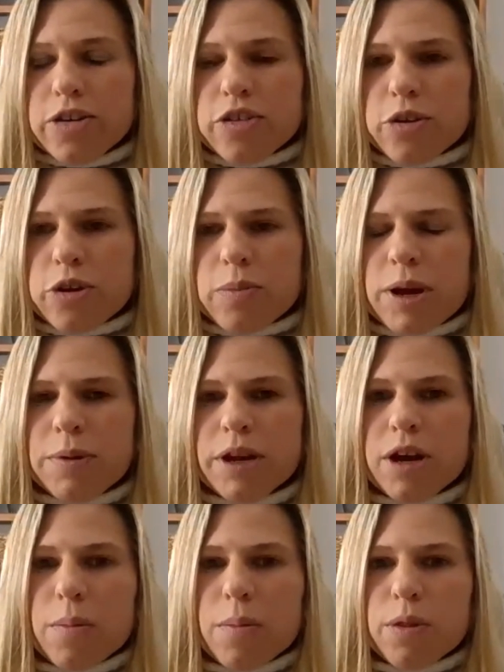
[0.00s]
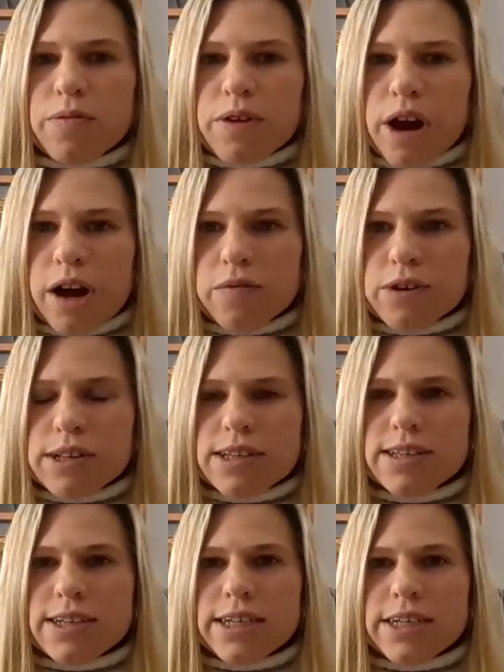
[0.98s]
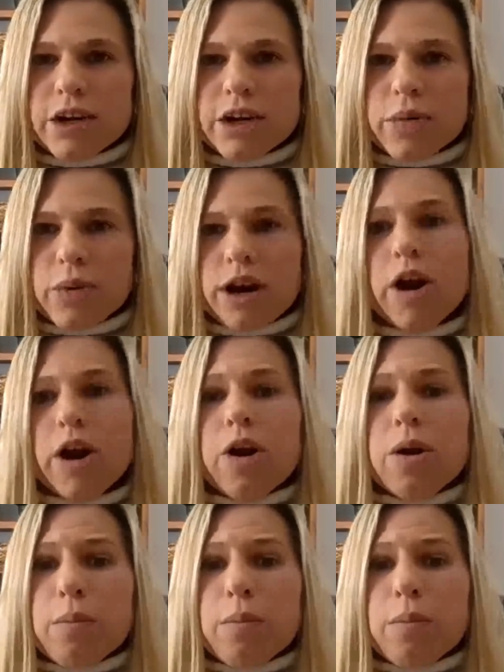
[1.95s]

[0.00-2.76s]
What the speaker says: So there might be a couple of conferences a year where